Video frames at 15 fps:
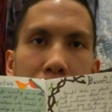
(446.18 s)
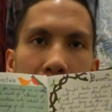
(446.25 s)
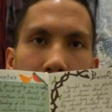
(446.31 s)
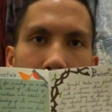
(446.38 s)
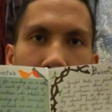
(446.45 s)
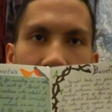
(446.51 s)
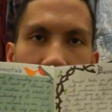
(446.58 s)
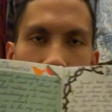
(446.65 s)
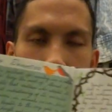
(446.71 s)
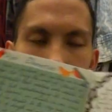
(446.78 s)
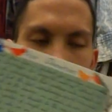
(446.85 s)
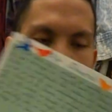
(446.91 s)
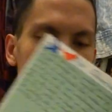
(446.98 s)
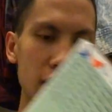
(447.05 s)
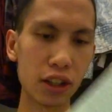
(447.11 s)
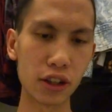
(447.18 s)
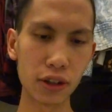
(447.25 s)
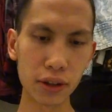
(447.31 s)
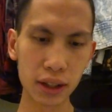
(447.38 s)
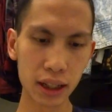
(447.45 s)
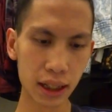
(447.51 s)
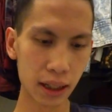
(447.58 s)
my book as well,
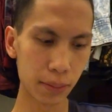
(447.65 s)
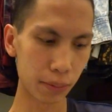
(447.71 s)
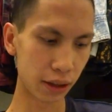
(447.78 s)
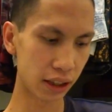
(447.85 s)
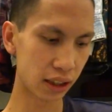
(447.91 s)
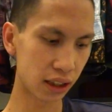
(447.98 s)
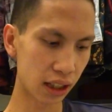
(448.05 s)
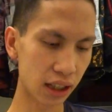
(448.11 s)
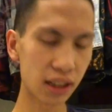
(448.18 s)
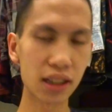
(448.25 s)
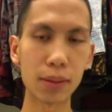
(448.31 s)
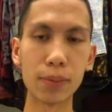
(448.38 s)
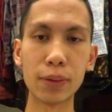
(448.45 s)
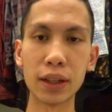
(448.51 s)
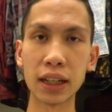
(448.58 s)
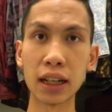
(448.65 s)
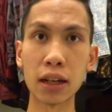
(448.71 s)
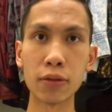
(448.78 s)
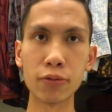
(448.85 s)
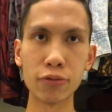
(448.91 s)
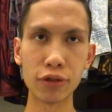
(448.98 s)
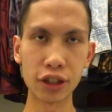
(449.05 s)
because that's something I
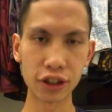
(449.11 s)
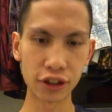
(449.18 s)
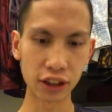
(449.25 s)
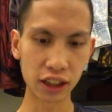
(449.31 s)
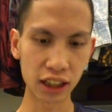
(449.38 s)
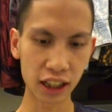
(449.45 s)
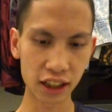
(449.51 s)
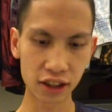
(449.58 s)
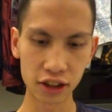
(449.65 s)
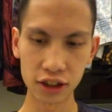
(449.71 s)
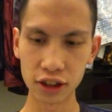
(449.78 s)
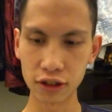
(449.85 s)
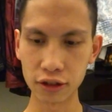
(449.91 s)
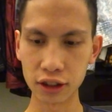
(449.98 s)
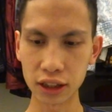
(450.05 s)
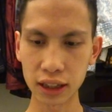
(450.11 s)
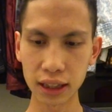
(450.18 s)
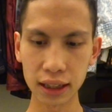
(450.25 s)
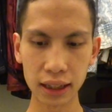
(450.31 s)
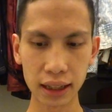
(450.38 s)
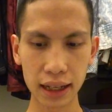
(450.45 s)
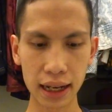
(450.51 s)
really like to do, is
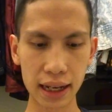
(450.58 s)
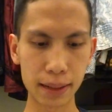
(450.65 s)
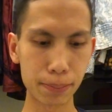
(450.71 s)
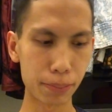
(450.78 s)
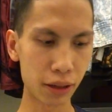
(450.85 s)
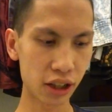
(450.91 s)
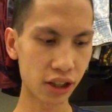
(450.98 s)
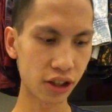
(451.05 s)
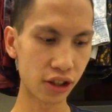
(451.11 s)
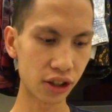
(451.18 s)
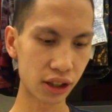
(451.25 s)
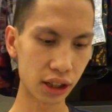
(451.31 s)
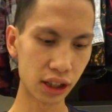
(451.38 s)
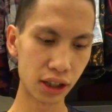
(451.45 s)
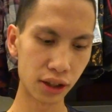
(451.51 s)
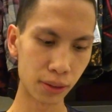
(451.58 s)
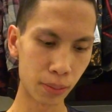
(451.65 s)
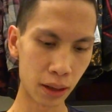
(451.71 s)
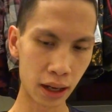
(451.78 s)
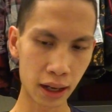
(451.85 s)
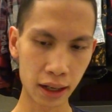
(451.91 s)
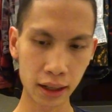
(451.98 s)
add pictures into
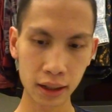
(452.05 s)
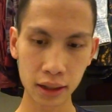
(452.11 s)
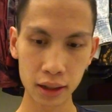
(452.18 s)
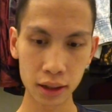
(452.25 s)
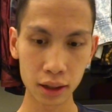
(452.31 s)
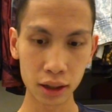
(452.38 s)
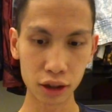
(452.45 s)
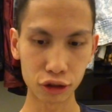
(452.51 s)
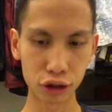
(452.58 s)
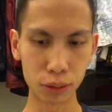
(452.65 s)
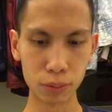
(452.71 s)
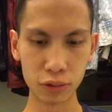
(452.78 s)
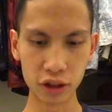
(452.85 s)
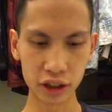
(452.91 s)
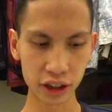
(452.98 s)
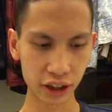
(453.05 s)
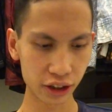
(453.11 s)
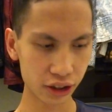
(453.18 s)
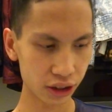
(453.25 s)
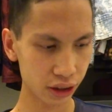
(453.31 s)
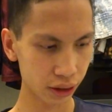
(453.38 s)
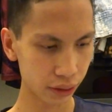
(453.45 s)
my
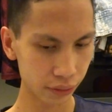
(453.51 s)
grimoires.